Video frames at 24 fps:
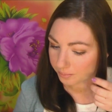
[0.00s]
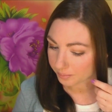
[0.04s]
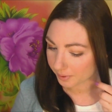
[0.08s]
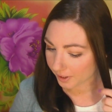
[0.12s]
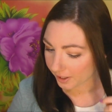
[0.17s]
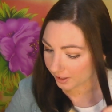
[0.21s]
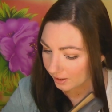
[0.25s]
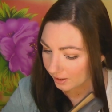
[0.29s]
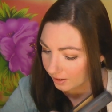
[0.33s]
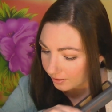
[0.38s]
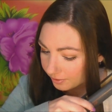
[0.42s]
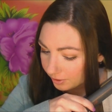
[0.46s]

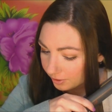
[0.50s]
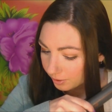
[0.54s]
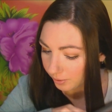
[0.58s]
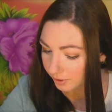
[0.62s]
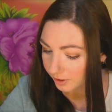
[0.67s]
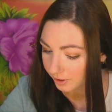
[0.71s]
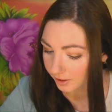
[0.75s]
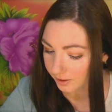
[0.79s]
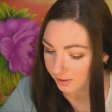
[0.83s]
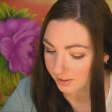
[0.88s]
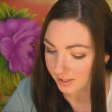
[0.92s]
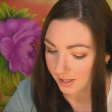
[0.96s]
But if you want
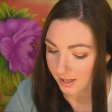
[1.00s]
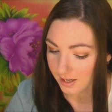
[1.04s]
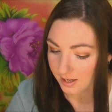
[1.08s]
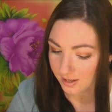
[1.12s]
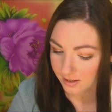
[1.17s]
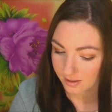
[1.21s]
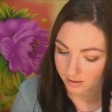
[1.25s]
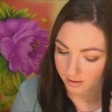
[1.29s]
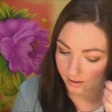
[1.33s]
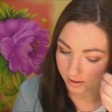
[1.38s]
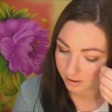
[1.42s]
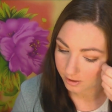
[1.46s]
to
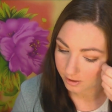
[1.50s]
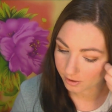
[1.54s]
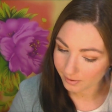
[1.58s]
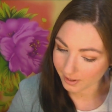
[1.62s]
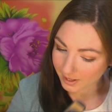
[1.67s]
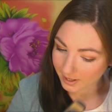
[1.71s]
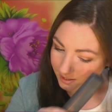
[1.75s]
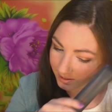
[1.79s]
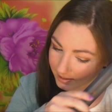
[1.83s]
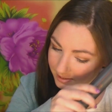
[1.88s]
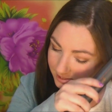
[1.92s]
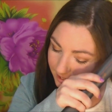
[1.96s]
tease, you know, go
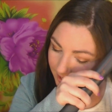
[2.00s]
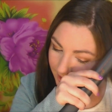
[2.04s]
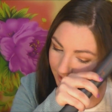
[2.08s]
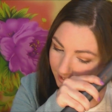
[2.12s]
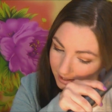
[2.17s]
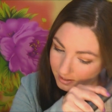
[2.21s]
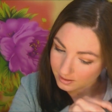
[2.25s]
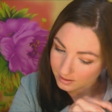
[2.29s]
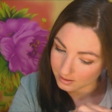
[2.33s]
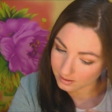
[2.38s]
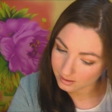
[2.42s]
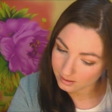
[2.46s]
ahead and
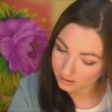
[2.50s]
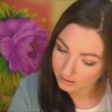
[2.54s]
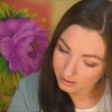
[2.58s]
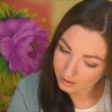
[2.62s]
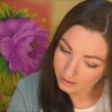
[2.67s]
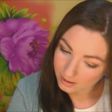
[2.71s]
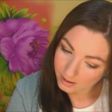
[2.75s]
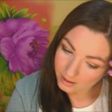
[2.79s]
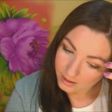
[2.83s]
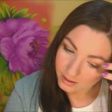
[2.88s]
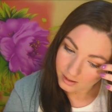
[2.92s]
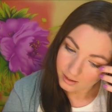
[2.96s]
tease.
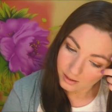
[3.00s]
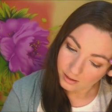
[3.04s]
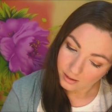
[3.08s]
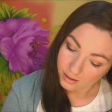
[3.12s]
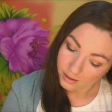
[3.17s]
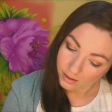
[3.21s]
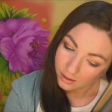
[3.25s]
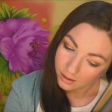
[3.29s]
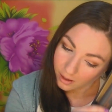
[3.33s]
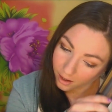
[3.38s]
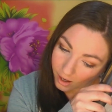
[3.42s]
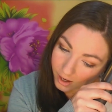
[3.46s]

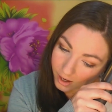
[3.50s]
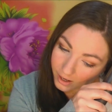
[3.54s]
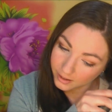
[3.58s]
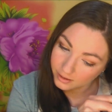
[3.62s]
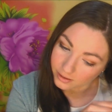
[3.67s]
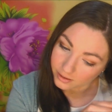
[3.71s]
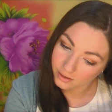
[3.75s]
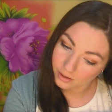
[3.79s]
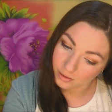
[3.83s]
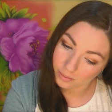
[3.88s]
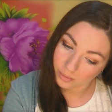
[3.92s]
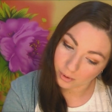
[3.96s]
I
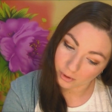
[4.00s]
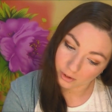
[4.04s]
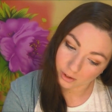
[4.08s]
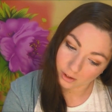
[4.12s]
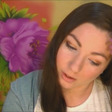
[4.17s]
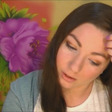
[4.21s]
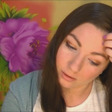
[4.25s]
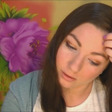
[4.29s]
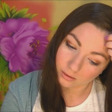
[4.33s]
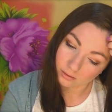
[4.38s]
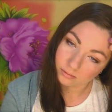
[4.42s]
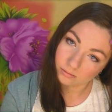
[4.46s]
just don't
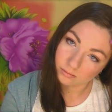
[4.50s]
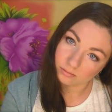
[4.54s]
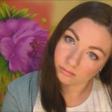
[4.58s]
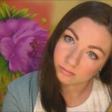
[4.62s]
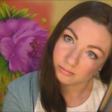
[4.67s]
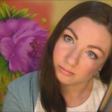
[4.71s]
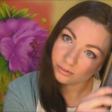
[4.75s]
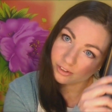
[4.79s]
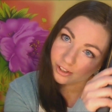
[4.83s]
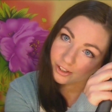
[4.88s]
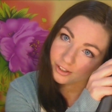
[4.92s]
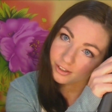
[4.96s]
bother
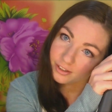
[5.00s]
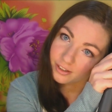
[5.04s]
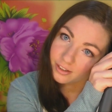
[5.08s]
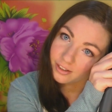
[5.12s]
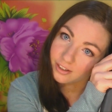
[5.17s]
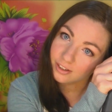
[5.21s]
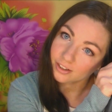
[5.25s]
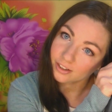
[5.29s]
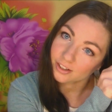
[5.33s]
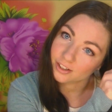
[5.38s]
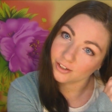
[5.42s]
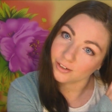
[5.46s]
because it's
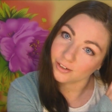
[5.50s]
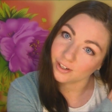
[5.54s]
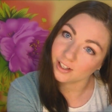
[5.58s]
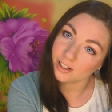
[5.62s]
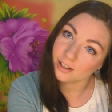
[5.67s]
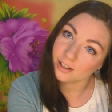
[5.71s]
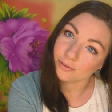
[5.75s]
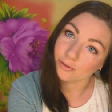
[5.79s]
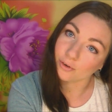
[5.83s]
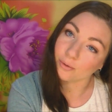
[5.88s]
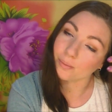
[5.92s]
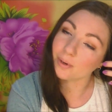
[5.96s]
not going to do
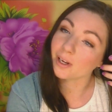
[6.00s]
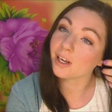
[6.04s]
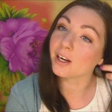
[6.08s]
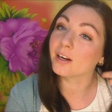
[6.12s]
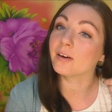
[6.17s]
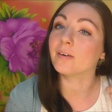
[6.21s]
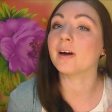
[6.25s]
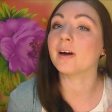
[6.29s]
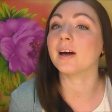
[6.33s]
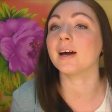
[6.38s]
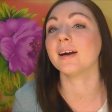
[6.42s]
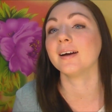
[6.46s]
anything for me
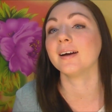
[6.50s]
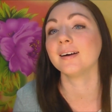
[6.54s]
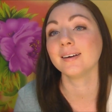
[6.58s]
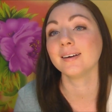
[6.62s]
anyway.